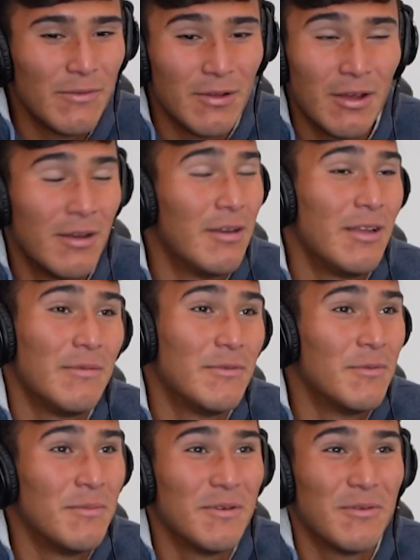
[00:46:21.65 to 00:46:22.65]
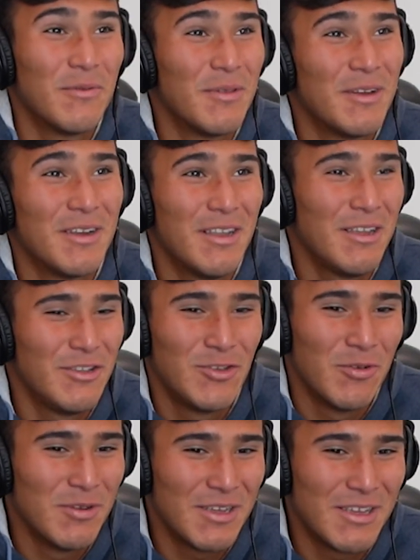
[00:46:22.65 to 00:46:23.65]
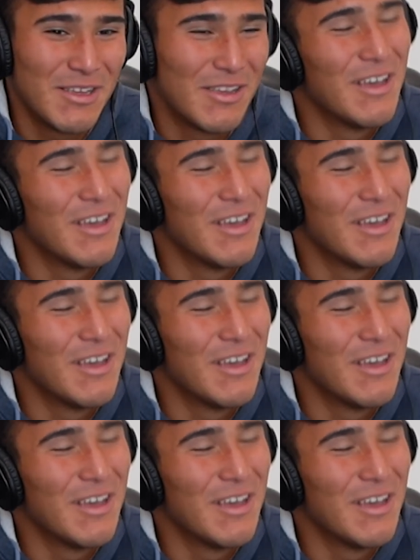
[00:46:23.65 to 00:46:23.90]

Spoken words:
a lot of names for me over there, like Chun Li.